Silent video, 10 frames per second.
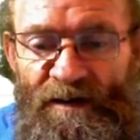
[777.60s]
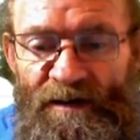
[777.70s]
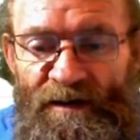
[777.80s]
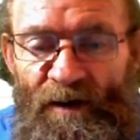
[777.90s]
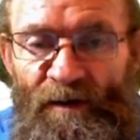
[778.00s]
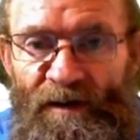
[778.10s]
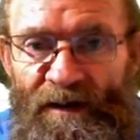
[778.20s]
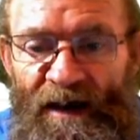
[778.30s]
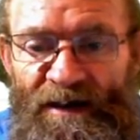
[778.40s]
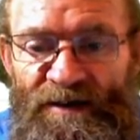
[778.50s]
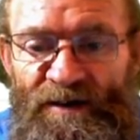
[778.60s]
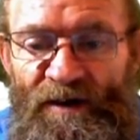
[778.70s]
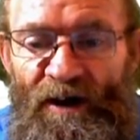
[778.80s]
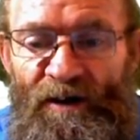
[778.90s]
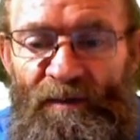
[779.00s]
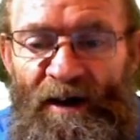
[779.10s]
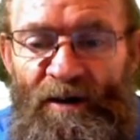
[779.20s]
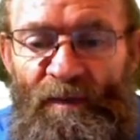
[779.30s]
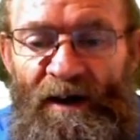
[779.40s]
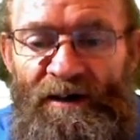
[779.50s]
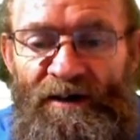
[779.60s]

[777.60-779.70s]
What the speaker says: So nice to go and manipulate your